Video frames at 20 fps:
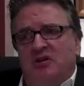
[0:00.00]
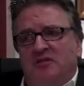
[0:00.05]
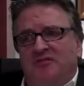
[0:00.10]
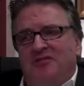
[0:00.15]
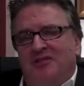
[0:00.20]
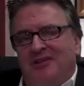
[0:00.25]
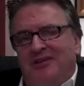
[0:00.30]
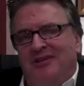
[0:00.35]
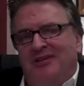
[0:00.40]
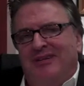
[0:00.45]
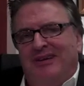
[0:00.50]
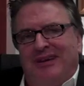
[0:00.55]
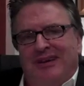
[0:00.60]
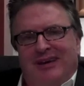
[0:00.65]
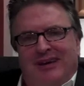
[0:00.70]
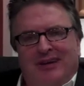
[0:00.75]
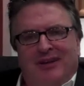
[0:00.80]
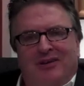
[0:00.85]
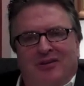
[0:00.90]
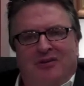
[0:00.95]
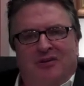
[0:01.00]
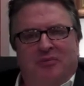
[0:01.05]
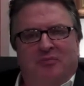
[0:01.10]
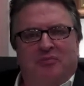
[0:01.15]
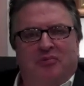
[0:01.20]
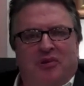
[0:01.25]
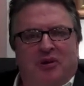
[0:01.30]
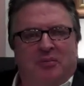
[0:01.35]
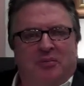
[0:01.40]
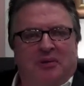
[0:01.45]
if you're not getting your
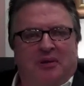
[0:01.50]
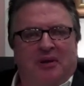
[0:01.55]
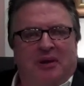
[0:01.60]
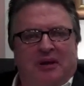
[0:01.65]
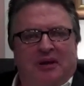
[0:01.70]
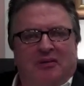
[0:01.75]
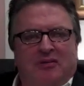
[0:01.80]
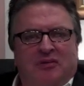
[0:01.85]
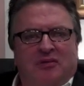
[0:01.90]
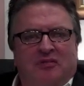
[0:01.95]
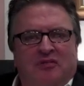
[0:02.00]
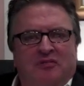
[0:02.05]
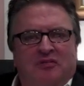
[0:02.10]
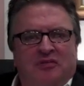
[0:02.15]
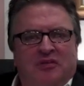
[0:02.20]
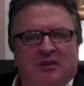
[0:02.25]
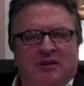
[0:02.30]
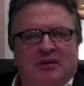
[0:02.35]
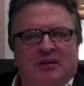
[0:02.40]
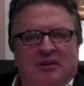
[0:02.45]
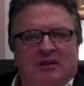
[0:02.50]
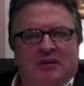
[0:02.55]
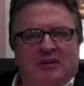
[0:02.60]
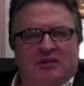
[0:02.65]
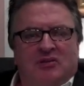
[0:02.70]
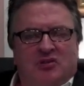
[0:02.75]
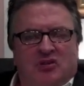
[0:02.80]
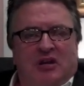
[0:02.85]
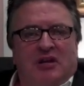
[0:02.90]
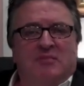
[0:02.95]
proper length of
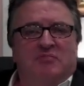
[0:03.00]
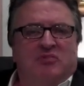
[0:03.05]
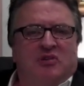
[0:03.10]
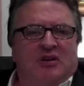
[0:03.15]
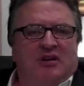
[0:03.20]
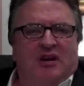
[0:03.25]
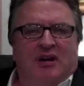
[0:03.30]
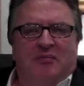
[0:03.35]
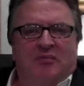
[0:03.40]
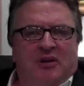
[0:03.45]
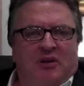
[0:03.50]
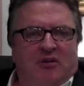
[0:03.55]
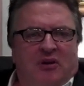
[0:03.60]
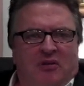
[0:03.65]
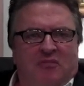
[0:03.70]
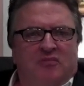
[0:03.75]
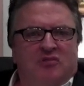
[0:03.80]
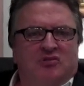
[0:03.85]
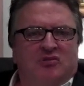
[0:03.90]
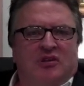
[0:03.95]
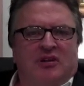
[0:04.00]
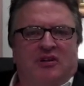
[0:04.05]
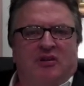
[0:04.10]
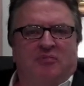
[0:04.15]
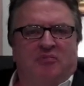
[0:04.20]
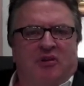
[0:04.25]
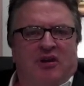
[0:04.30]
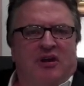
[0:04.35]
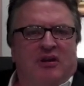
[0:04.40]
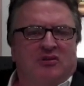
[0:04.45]
sleep time, then obviously your
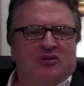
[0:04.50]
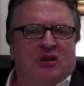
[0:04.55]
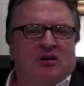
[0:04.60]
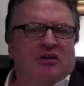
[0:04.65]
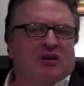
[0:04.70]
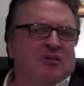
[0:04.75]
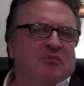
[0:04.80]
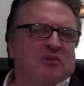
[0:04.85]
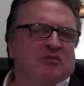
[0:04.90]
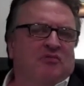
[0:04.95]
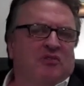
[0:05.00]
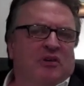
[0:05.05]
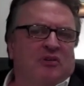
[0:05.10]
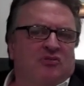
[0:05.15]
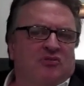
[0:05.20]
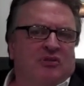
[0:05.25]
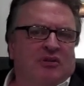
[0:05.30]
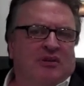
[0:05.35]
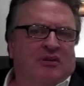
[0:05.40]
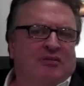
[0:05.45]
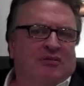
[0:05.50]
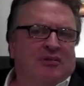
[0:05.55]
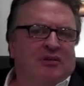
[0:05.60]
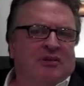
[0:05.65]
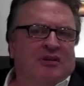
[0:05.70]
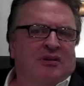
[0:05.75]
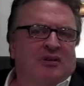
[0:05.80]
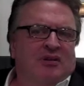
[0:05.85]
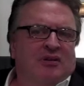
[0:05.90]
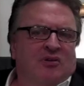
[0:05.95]
brain is not going to be functioning
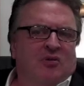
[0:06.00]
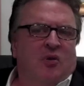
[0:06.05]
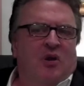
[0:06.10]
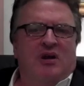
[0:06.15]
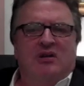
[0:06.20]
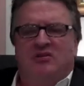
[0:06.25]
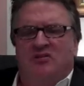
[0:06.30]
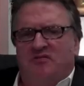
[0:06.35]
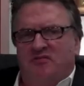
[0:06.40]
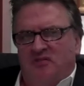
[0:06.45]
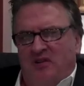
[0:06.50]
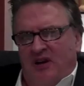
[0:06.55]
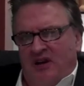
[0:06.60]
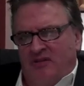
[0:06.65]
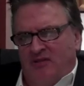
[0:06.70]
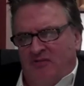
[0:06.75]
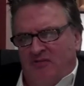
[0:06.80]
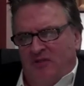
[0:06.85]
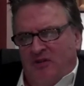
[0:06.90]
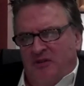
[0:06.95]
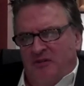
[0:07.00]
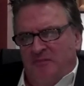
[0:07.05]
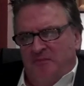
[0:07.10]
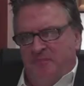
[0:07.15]
quite as effectively.